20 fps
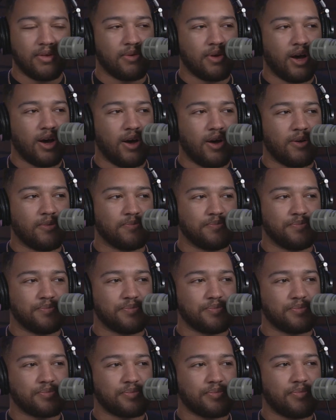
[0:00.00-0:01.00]
We're
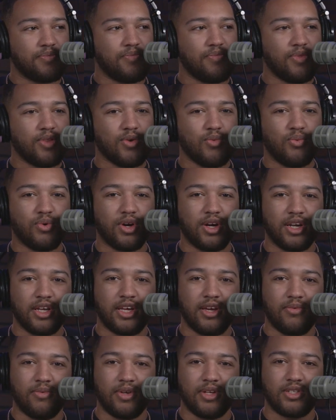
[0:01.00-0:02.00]
going to
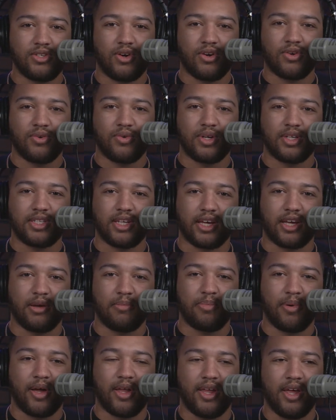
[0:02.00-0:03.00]
keep reading this article in a
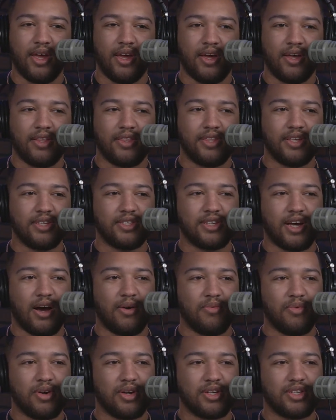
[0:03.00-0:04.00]
second, but this I
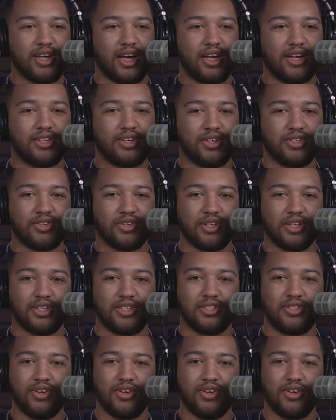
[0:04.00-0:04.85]
want to kind of touch on this.